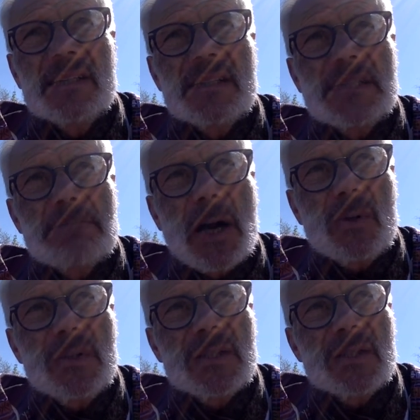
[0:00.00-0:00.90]
This
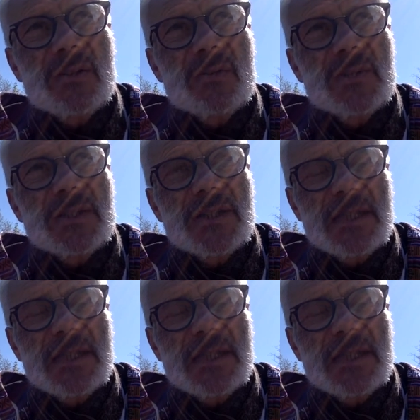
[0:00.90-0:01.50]
power which